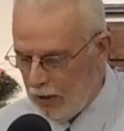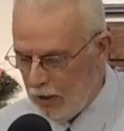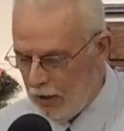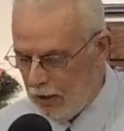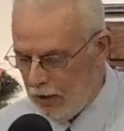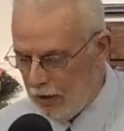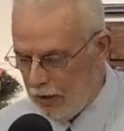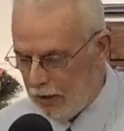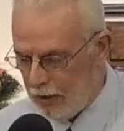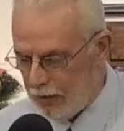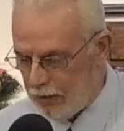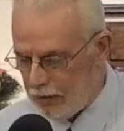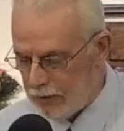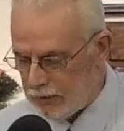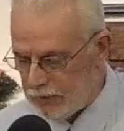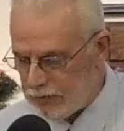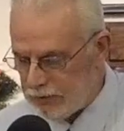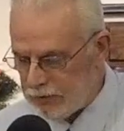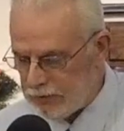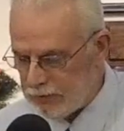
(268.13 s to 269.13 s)
Uh,
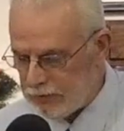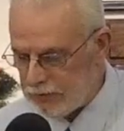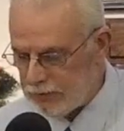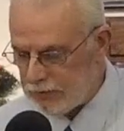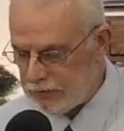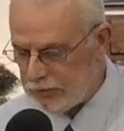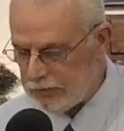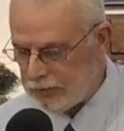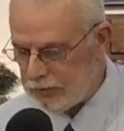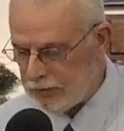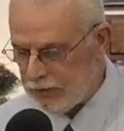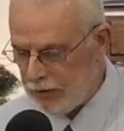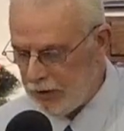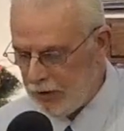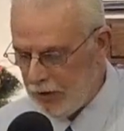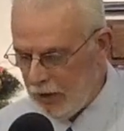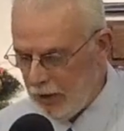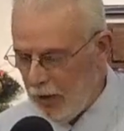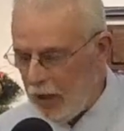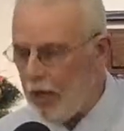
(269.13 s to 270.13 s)

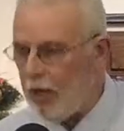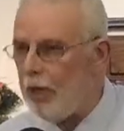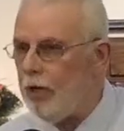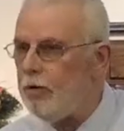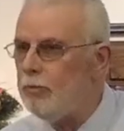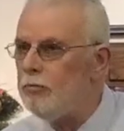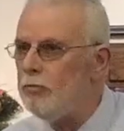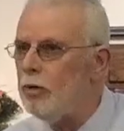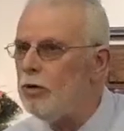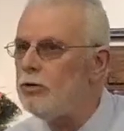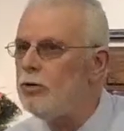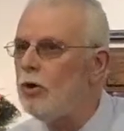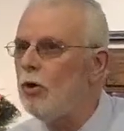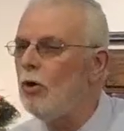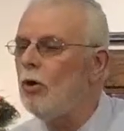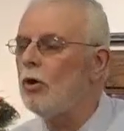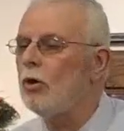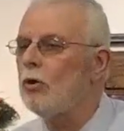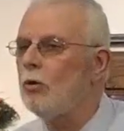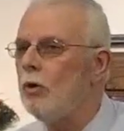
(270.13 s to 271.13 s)
a
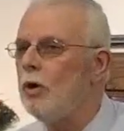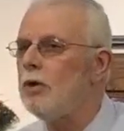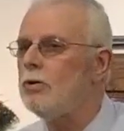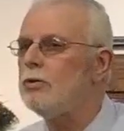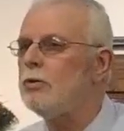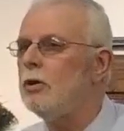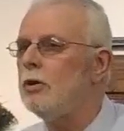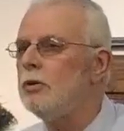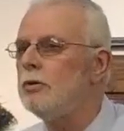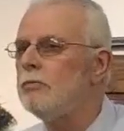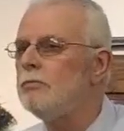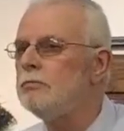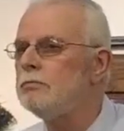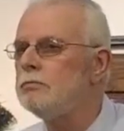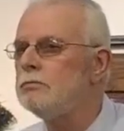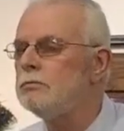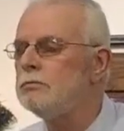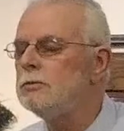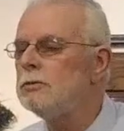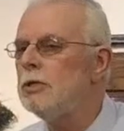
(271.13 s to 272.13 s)
mature Christian,
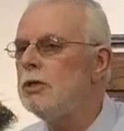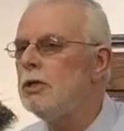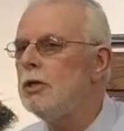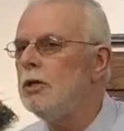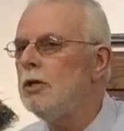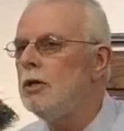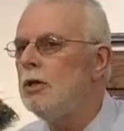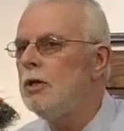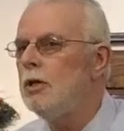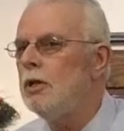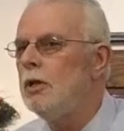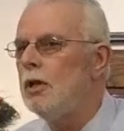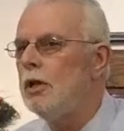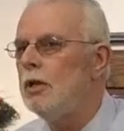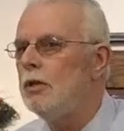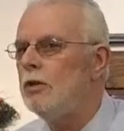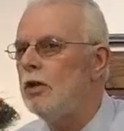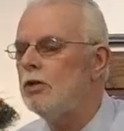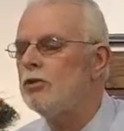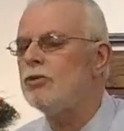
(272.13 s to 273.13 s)

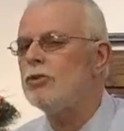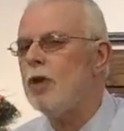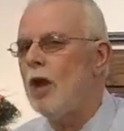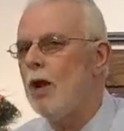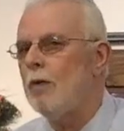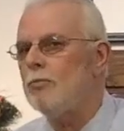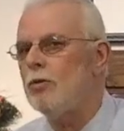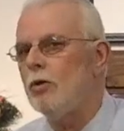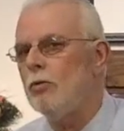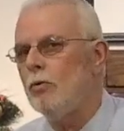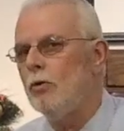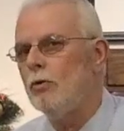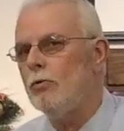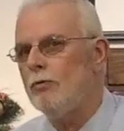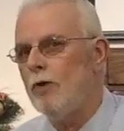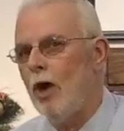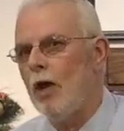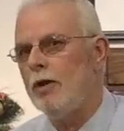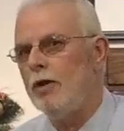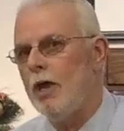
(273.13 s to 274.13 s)
in this chapter, we'll
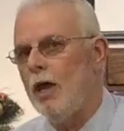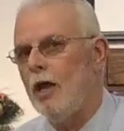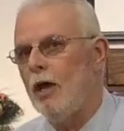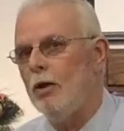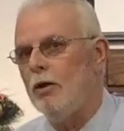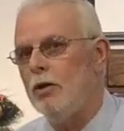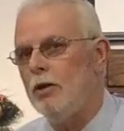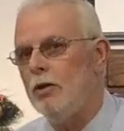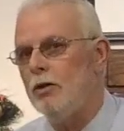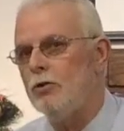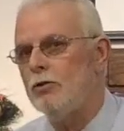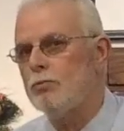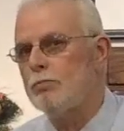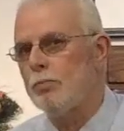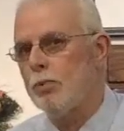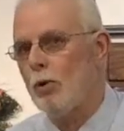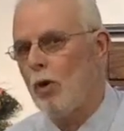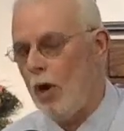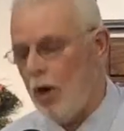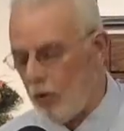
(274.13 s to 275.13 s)
find out, is
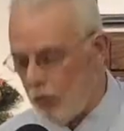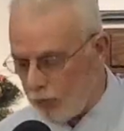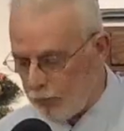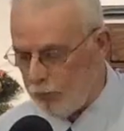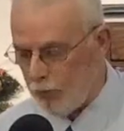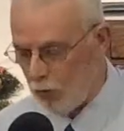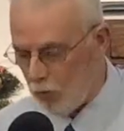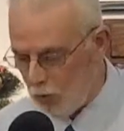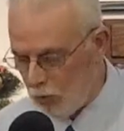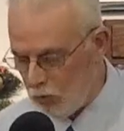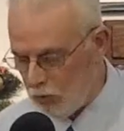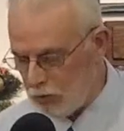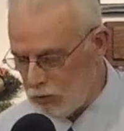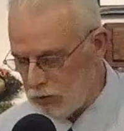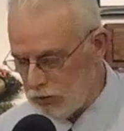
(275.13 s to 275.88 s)
prayerful